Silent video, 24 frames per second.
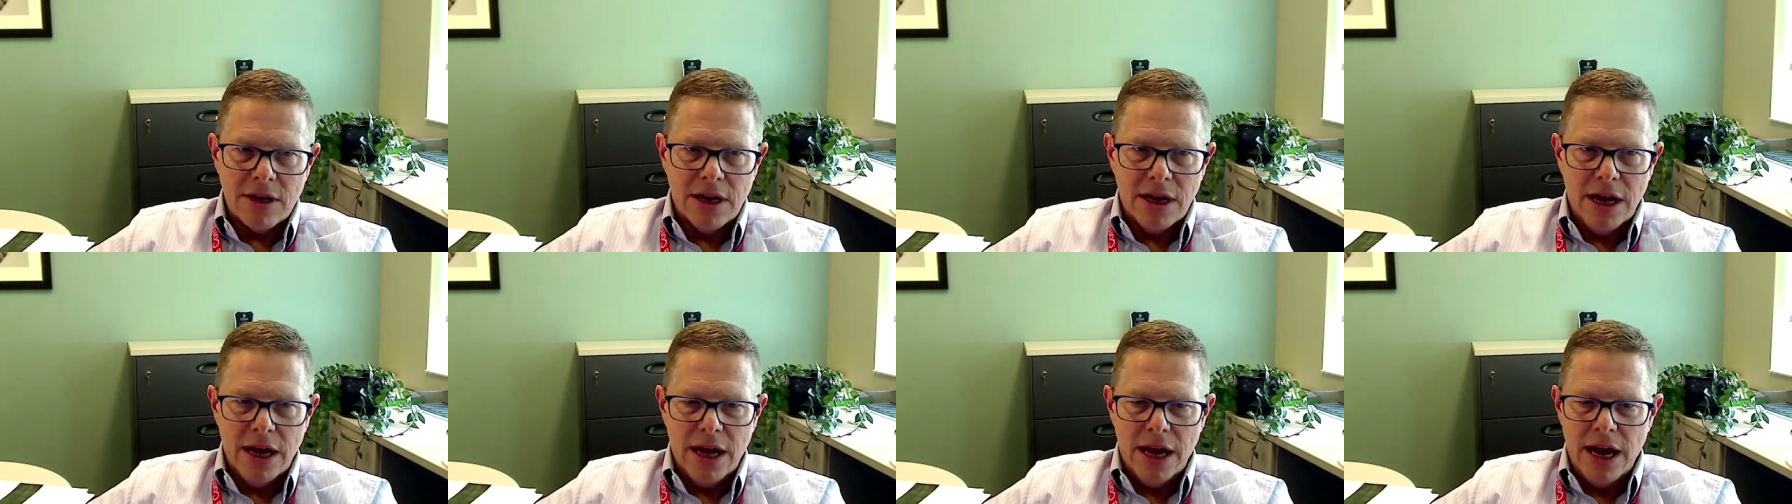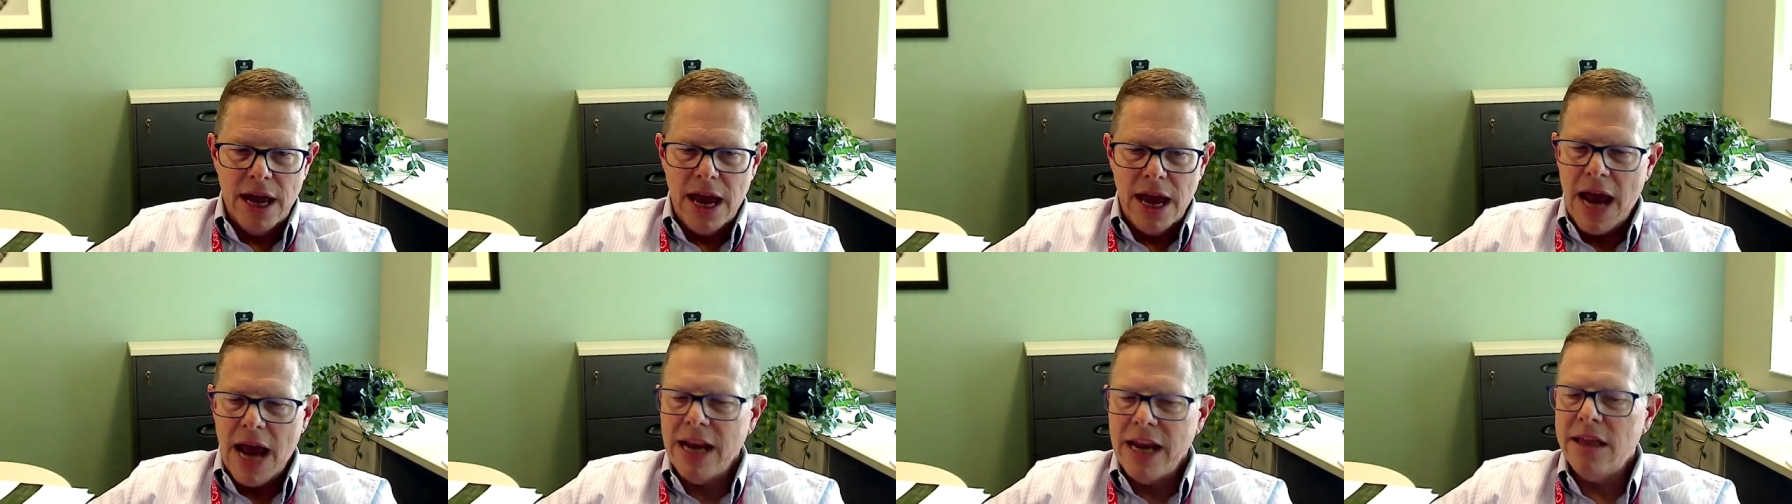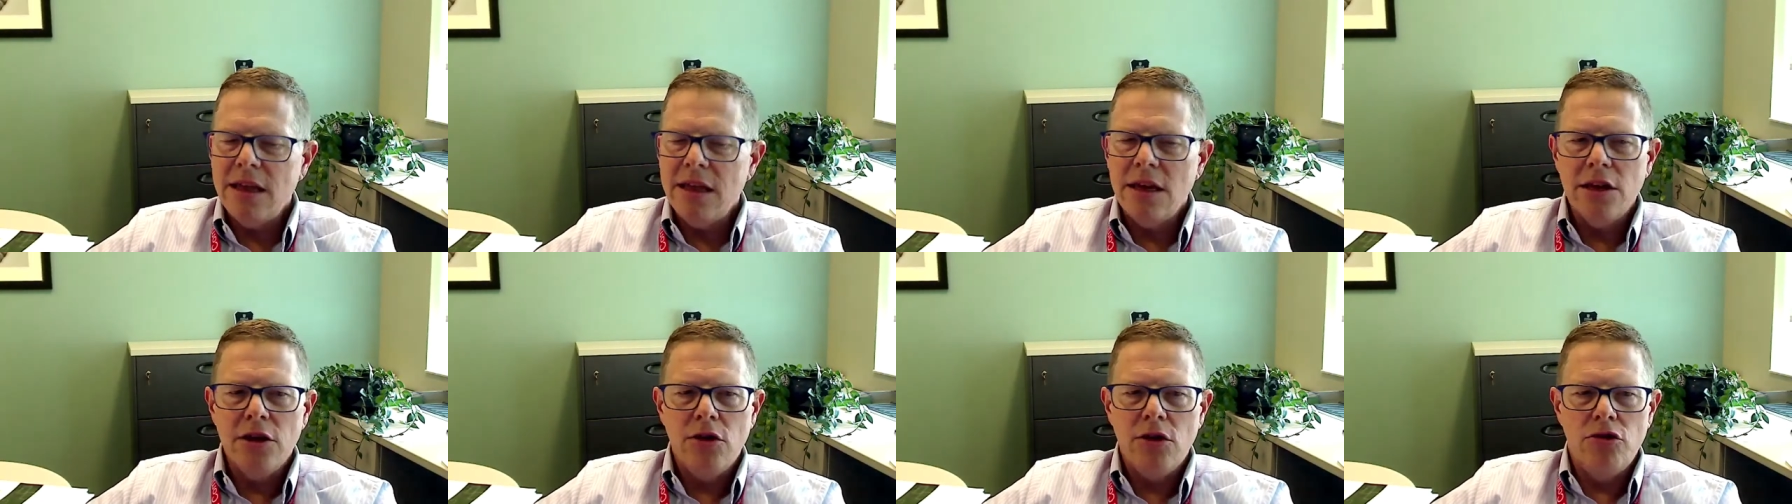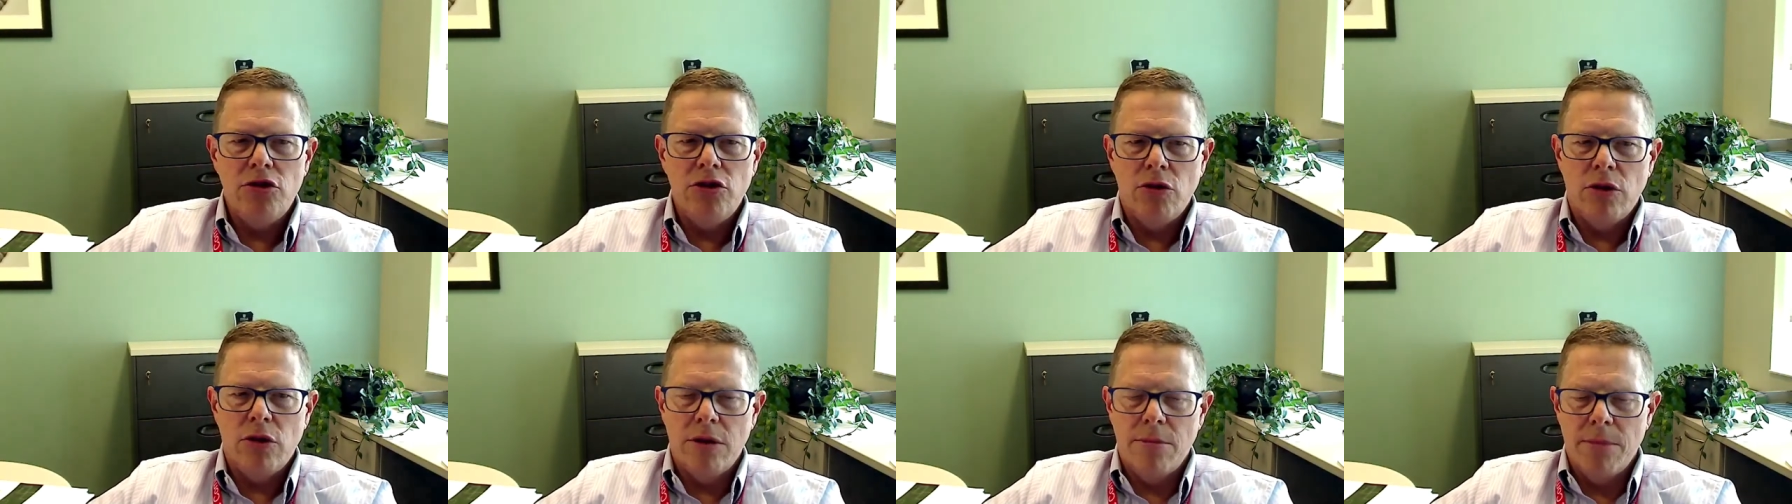it, anything you
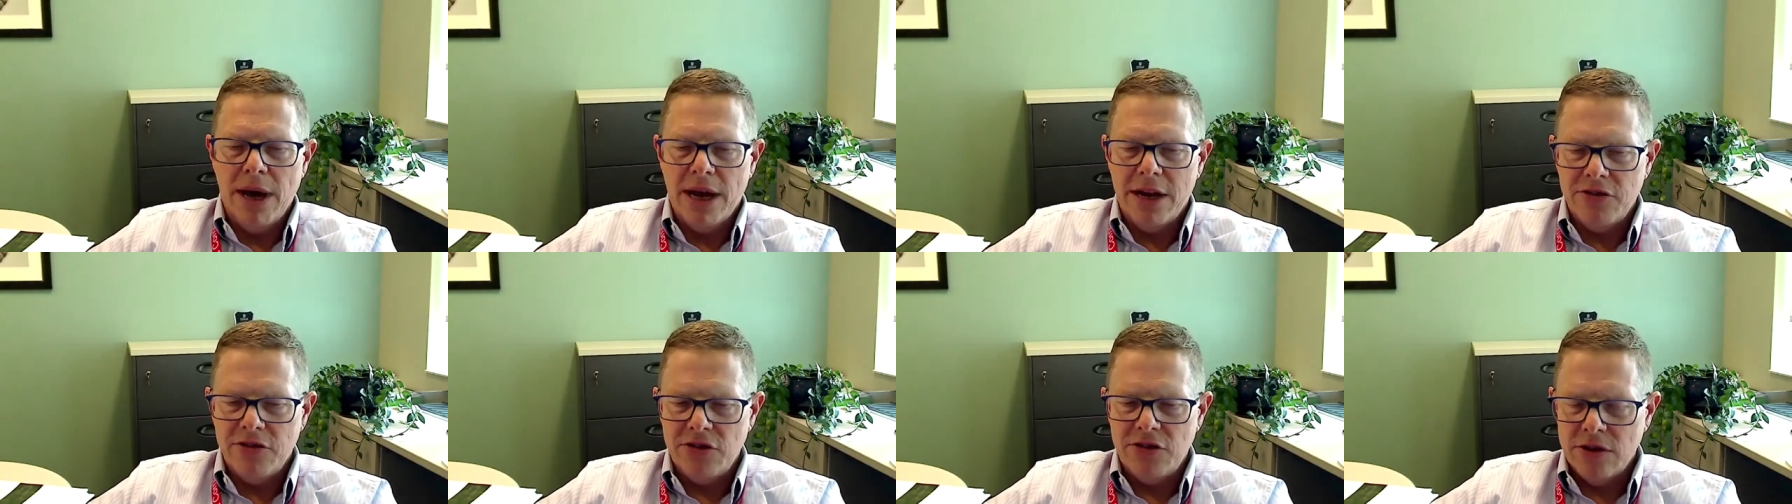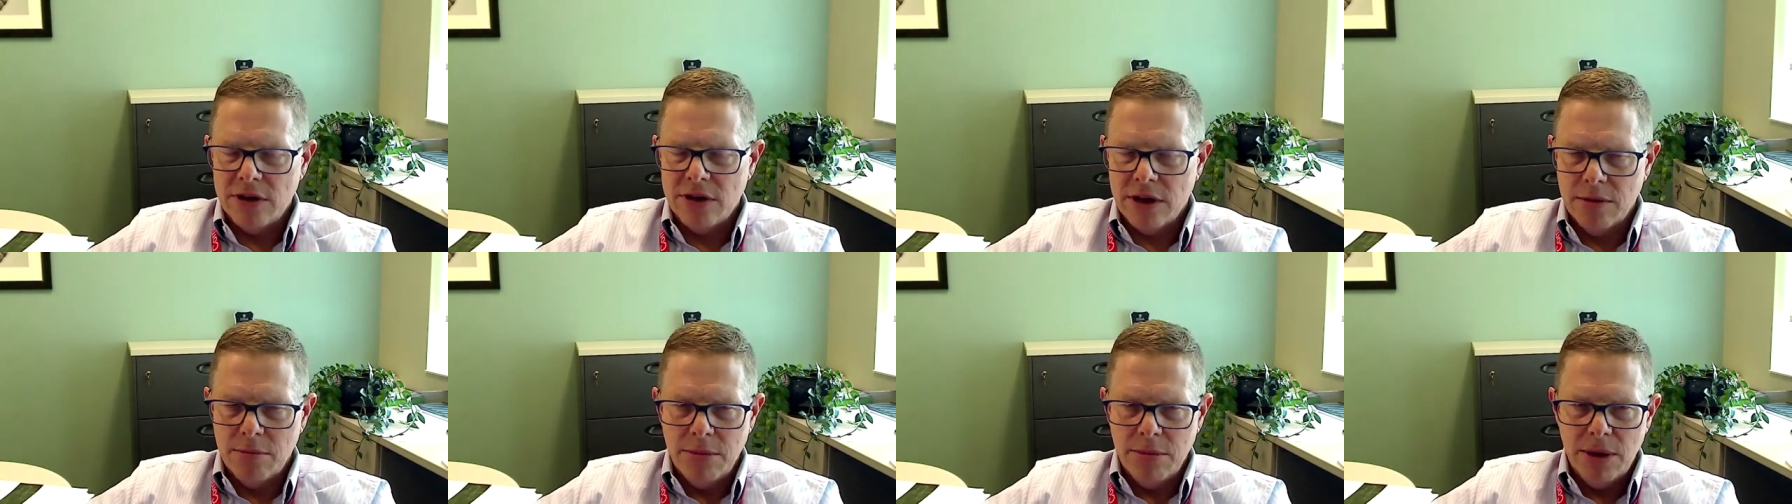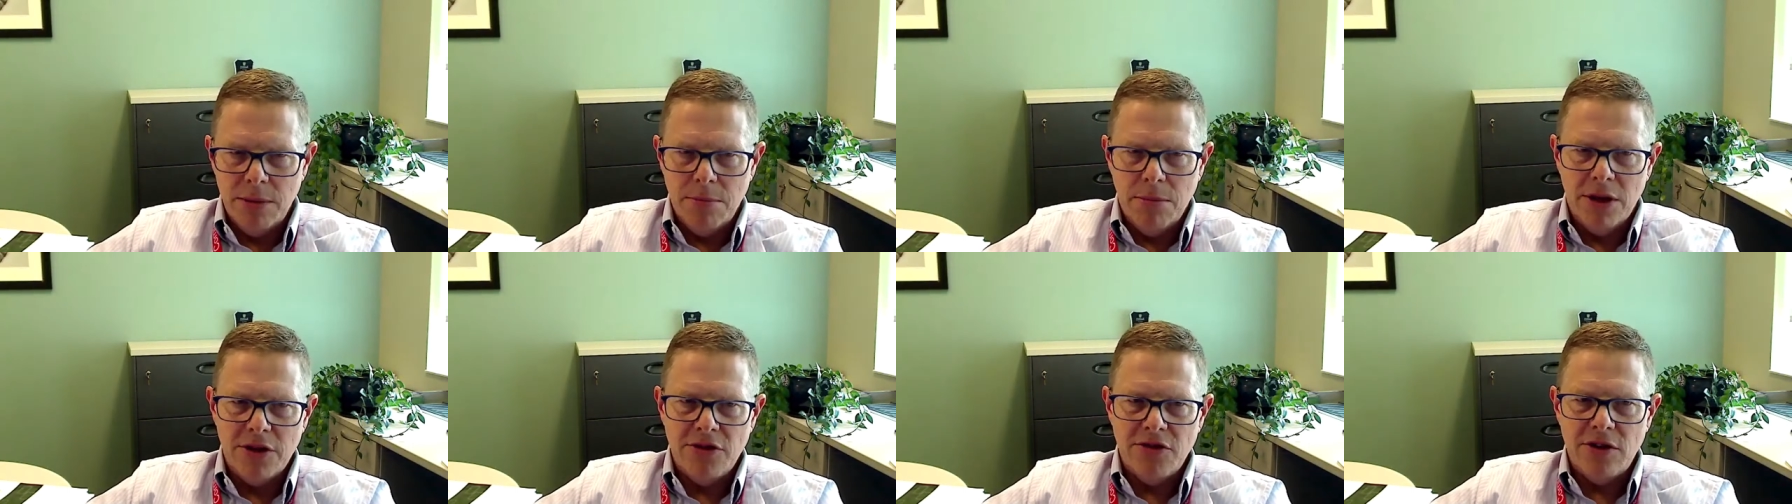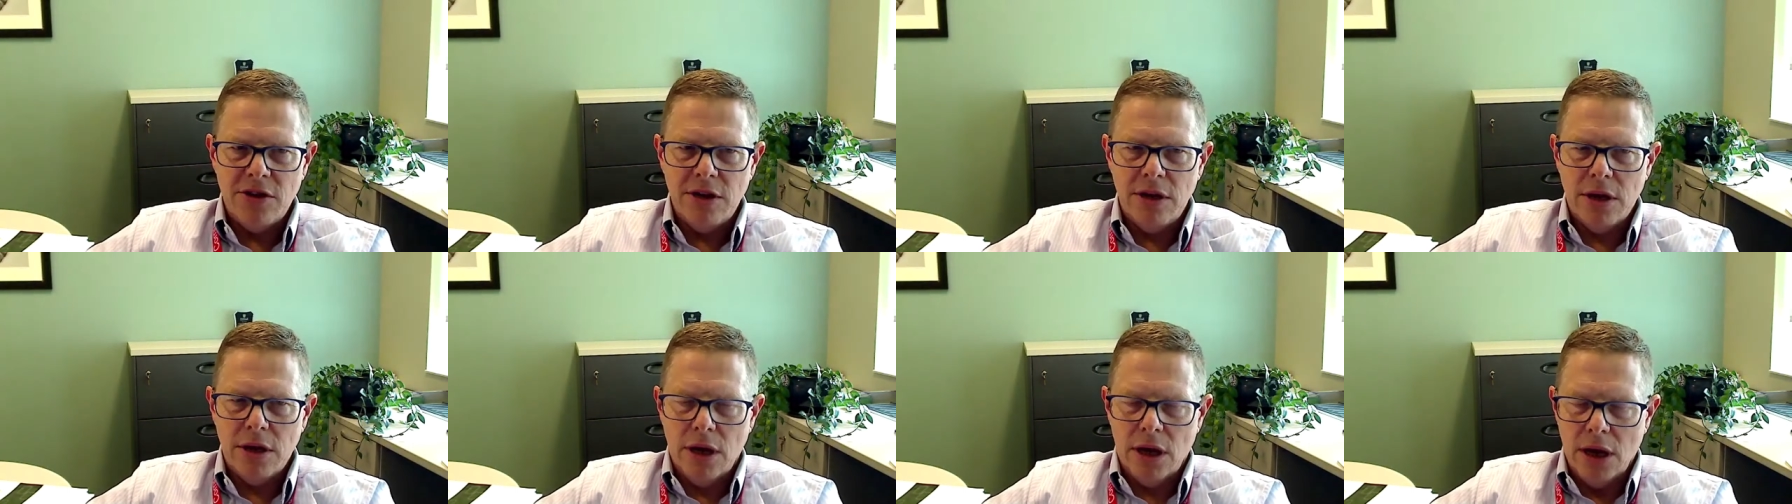do in medicine can be
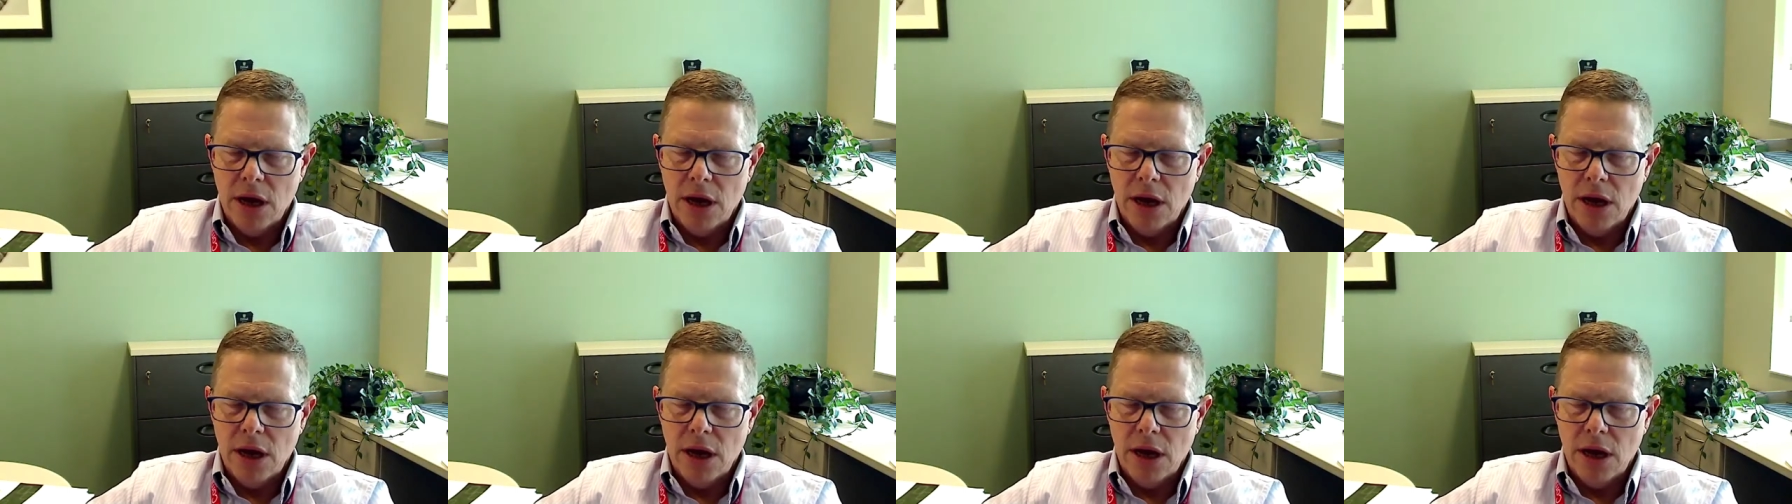busy